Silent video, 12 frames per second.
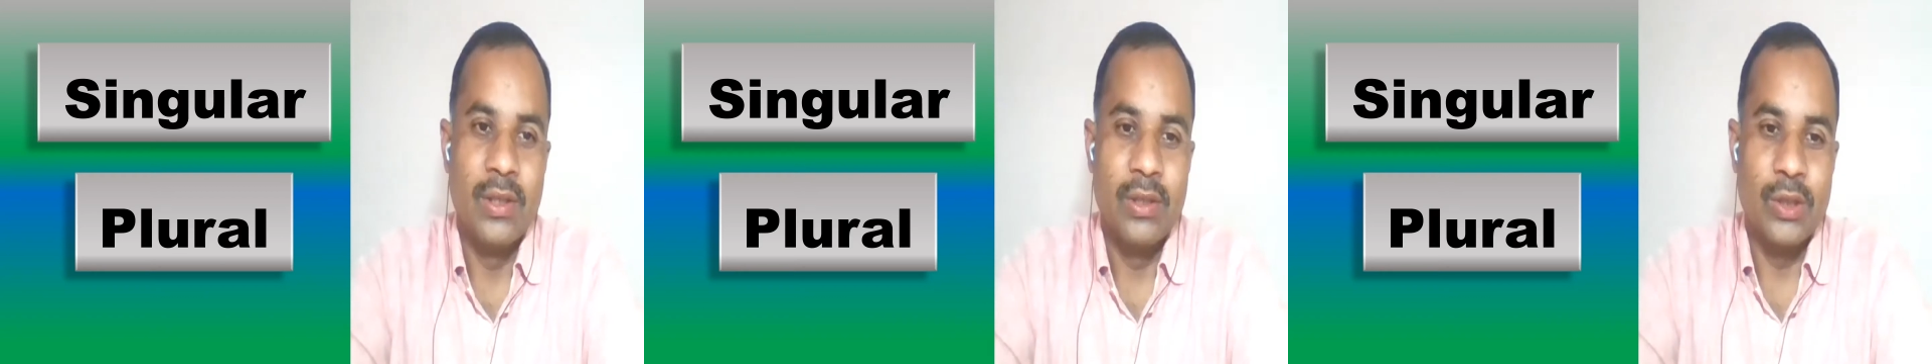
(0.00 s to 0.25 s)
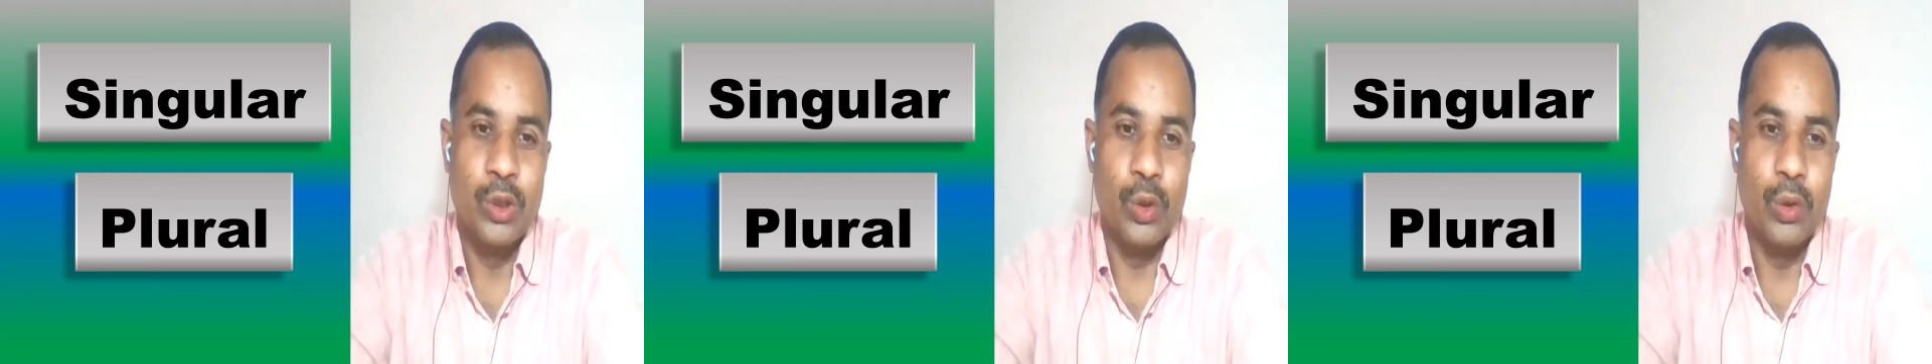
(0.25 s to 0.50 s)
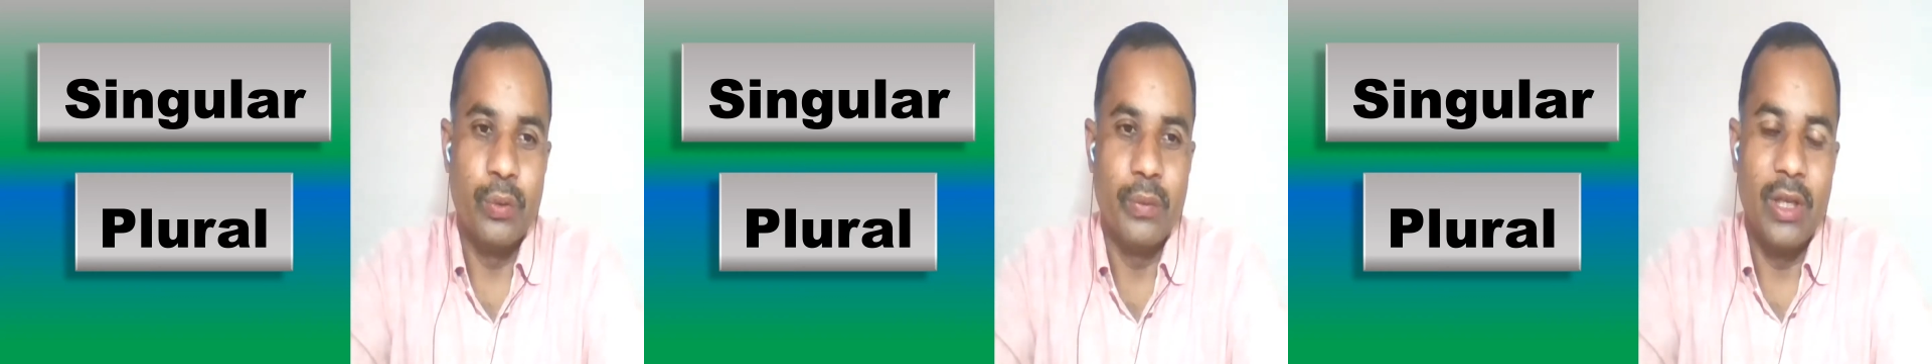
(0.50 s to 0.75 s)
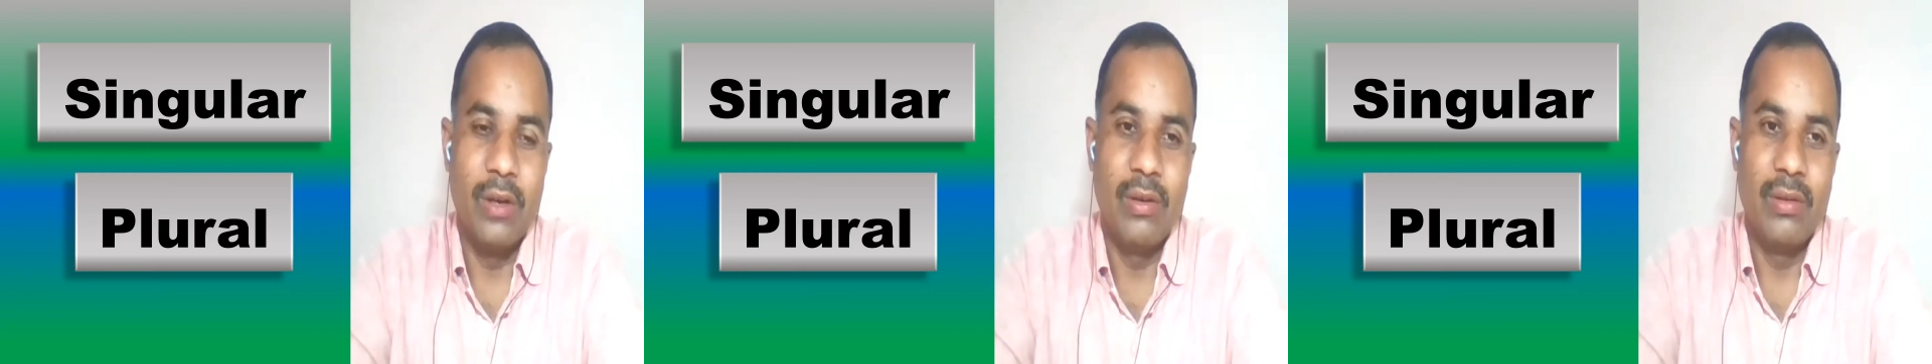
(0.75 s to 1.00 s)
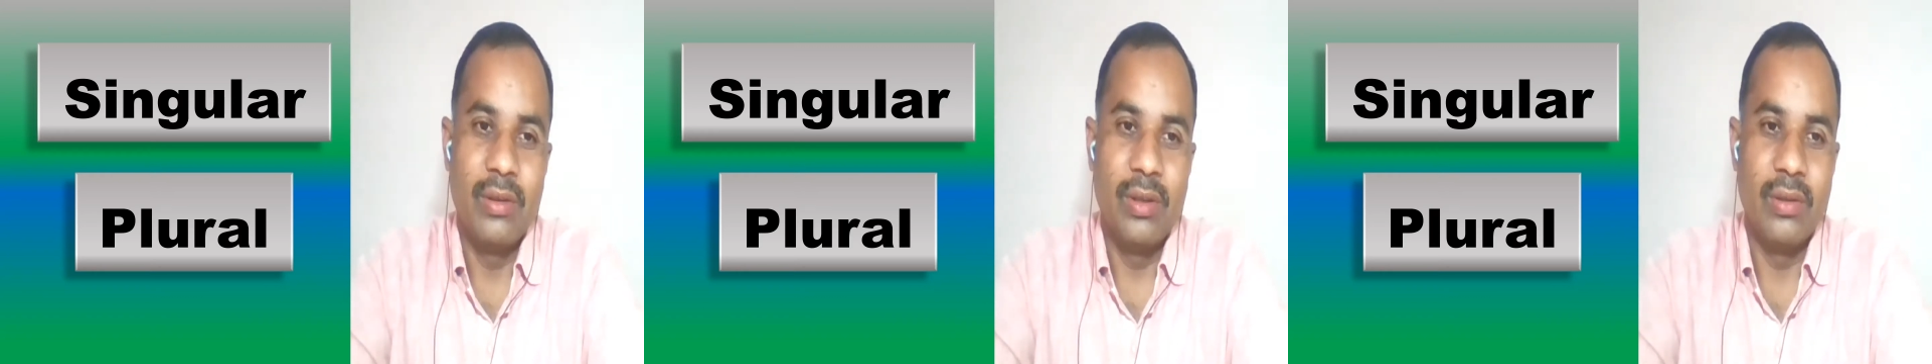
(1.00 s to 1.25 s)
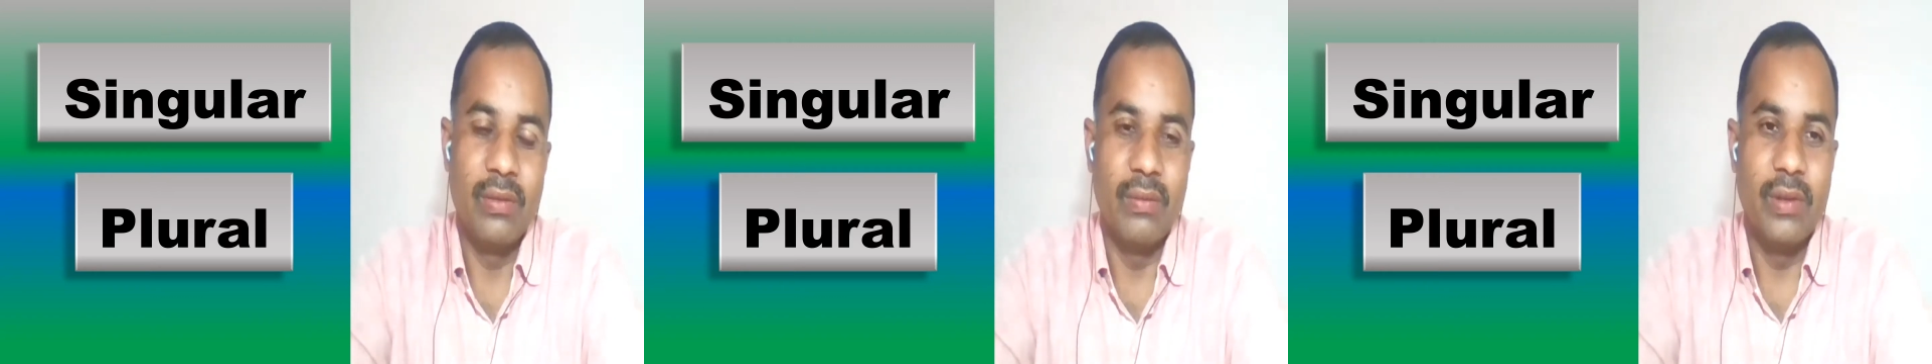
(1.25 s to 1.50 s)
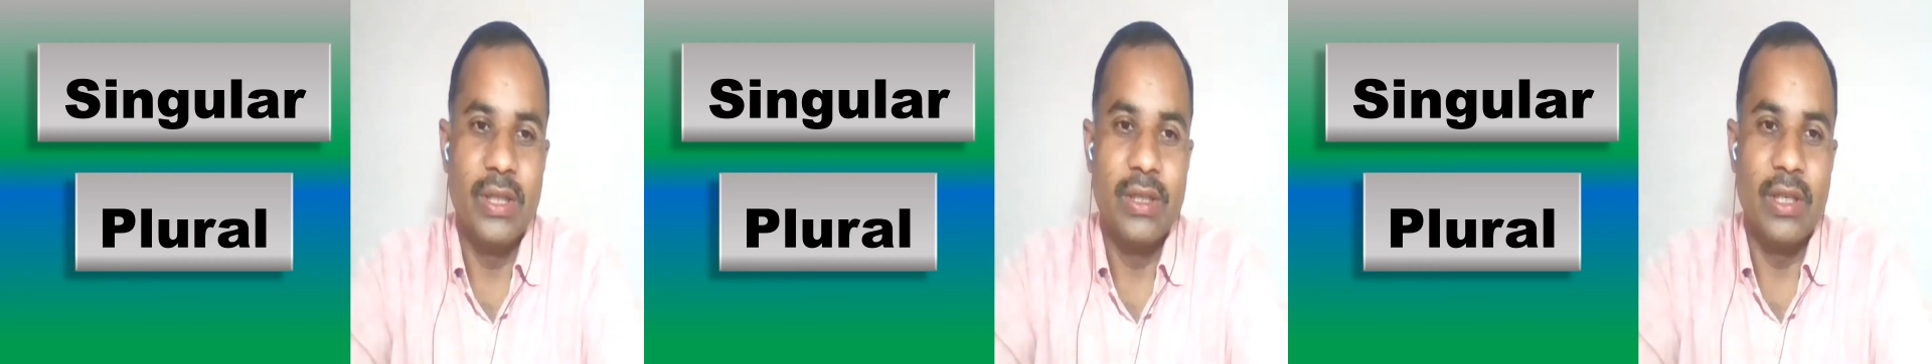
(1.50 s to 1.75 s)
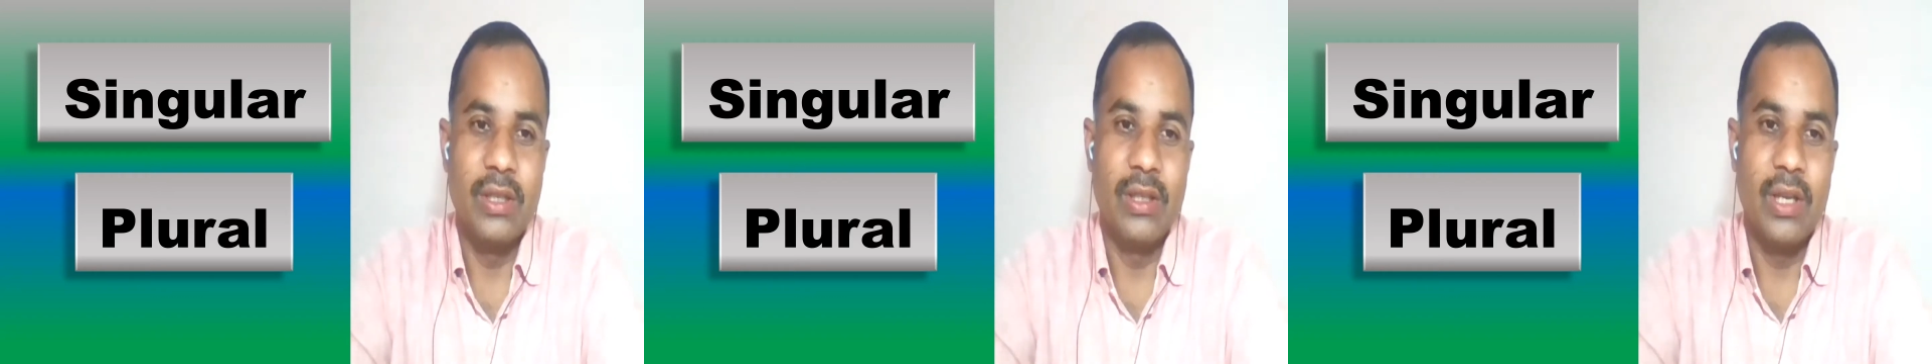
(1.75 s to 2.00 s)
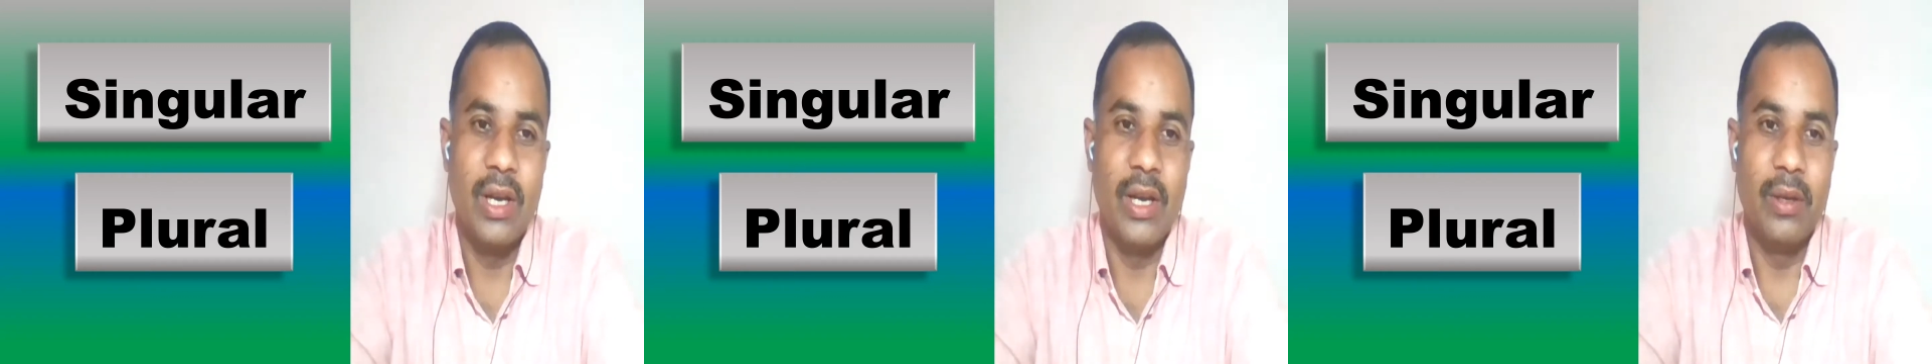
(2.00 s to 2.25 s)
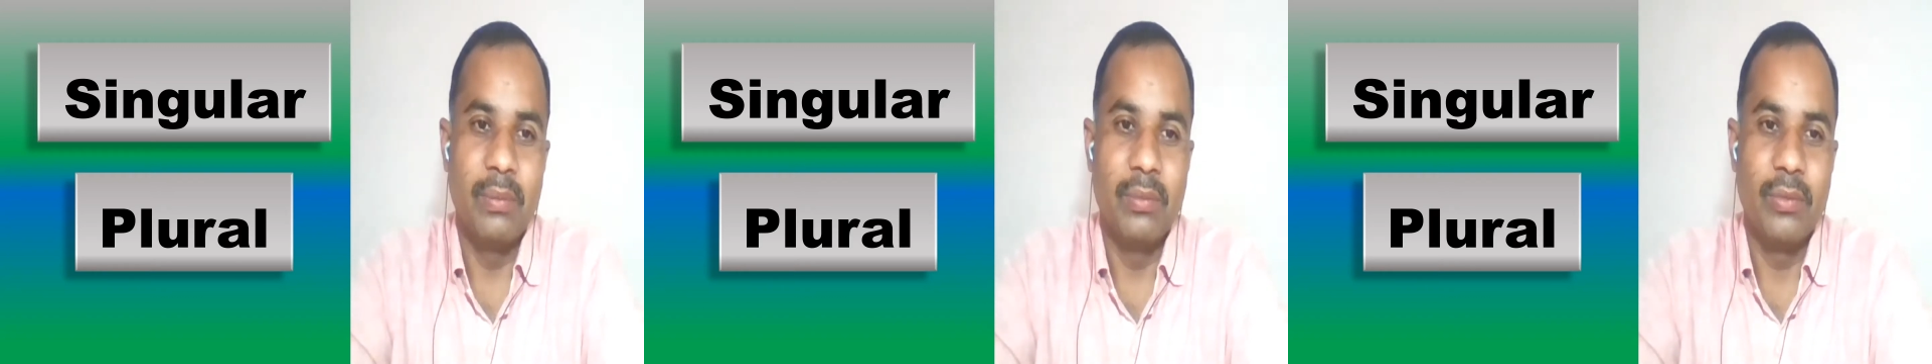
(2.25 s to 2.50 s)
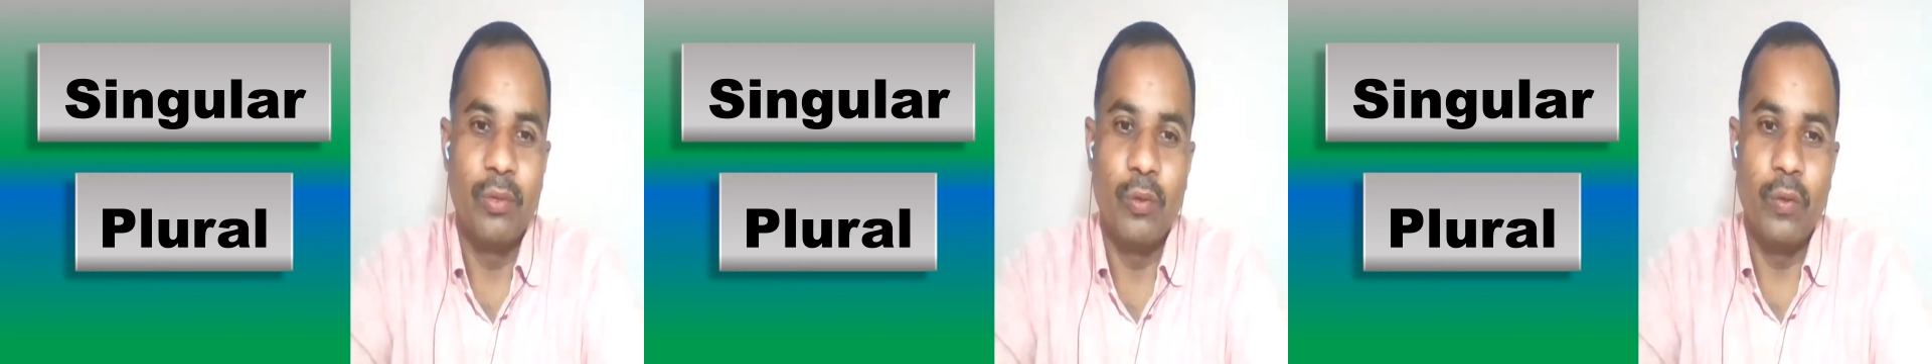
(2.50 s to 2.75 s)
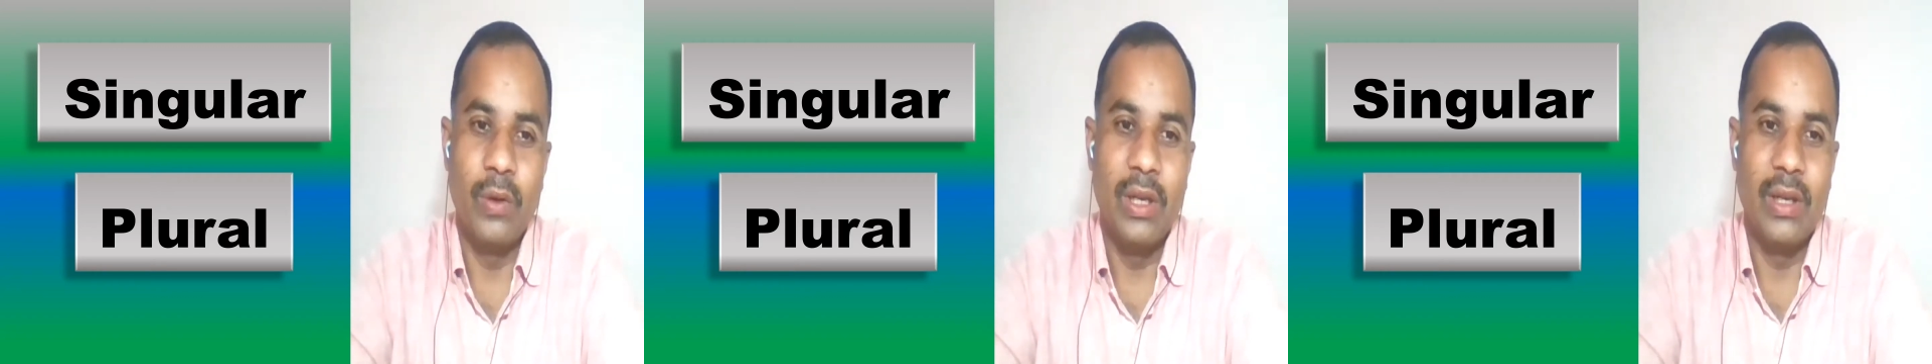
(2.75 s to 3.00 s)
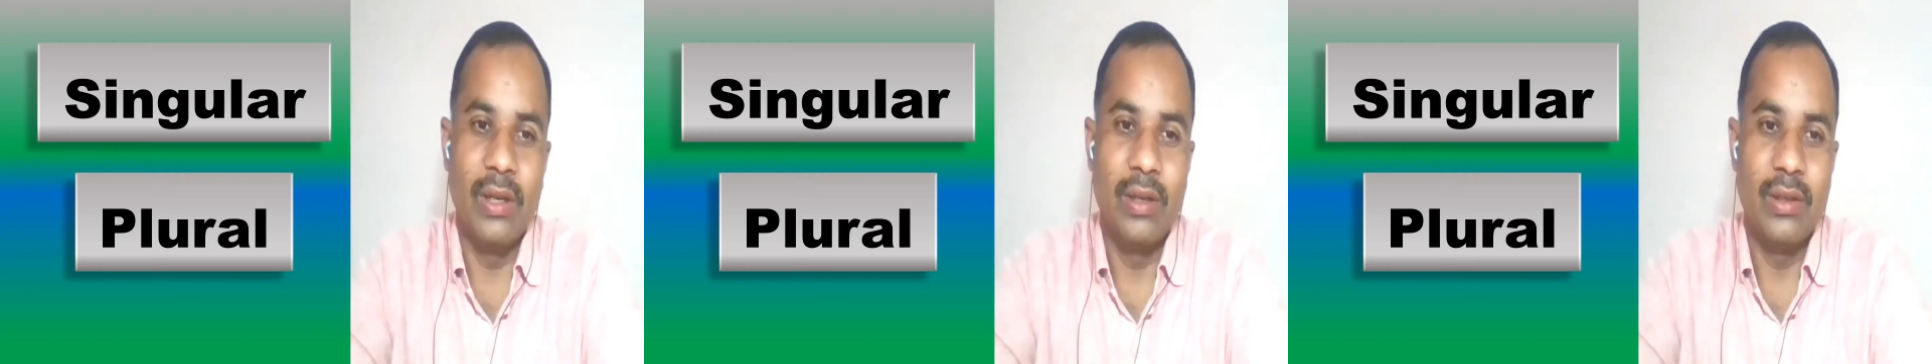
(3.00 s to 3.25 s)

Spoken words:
So without wasting time, we'll